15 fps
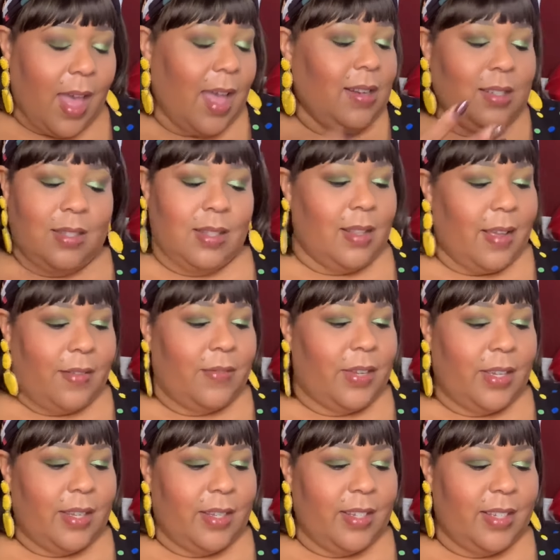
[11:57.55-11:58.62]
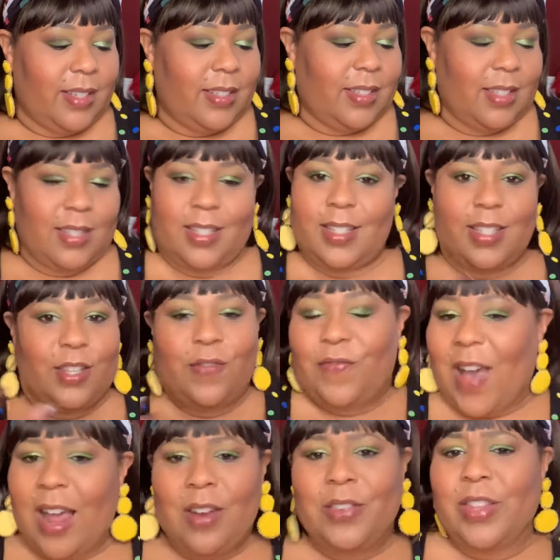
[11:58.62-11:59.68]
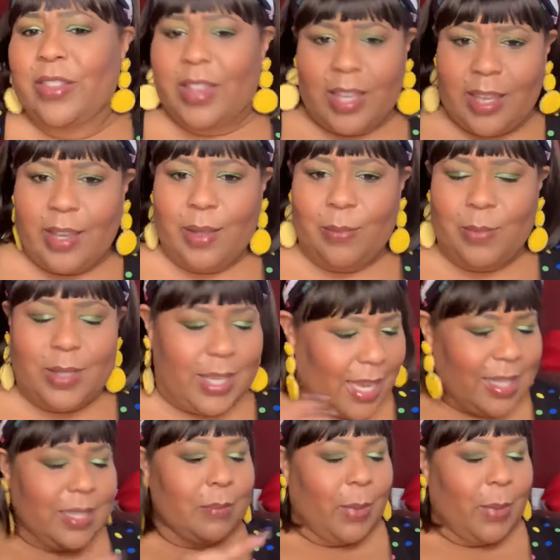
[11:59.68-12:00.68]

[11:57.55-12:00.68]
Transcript: just love it. You follow the theme. Yes,